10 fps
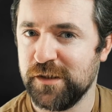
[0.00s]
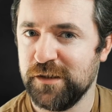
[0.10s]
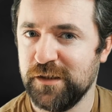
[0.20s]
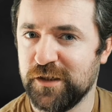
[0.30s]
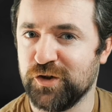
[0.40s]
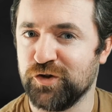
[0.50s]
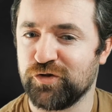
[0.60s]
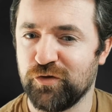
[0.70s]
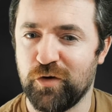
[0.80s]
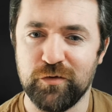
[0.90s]

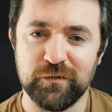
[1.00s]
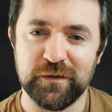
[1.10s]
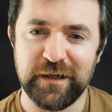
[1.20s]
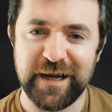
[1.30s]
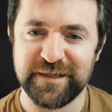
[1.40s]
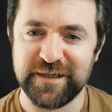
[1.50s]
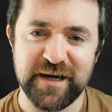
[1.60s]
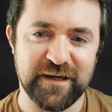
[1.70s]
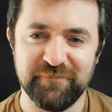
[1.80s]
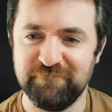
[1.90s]
control, adding
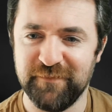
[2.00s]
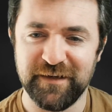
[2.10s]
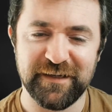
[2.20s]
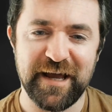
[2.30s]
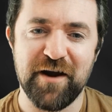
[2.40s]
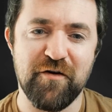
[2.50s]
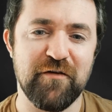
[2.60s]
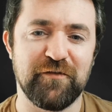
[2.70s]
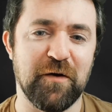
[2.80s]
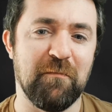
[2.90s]
a layer
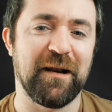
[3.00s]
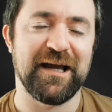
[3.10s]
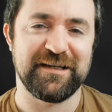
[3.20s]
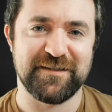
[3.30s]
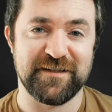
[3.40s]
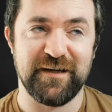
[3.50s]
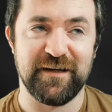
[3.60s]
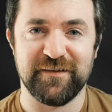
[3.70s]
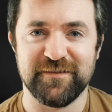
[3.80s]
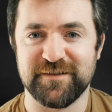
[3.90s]
of complexity
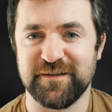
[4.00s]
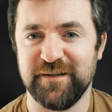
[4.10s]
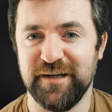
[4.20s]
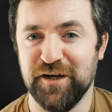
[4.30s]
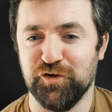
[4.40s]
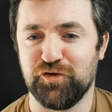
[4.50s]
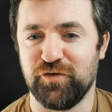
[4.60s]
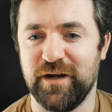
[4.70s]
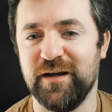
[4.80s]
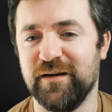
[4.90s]
and
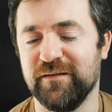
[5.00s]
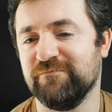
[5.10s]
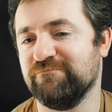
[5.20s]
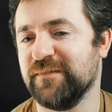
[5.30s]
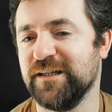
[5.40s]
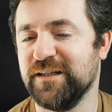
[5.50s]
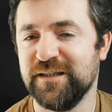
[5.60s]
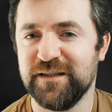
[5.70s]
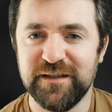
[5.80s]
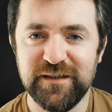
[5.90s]
intrigue and
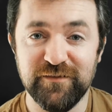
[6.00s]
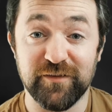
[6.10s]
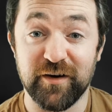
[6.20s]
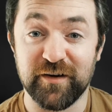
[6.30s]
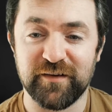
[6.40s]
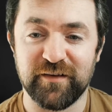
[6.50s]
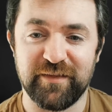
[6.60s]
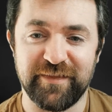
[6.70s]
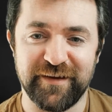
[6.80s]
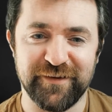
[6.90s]
various other
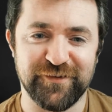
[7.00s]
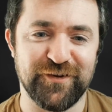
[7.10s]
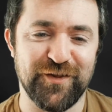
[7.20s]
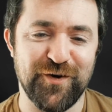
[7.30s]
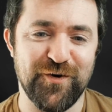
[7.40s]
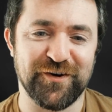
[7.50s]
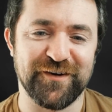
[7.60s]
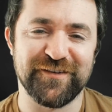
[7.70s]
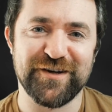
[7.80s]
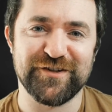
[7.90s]
things to the
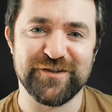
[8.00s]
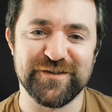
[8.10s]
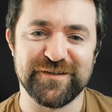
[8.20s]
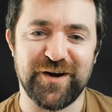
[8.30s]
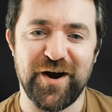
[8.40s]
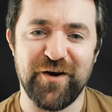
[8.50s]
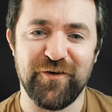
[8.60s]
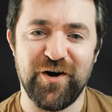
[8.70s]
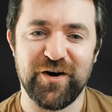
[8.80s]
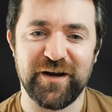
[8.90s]
organization's
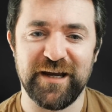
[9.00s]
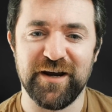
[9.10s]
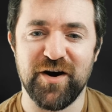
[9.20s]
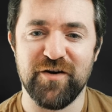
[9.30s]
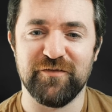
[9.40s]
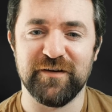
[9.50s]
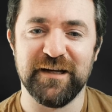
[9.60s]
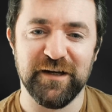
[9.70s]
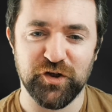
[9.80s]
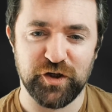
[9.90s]
hierarchy of
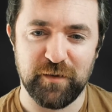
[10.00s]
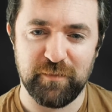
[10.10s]
leadership.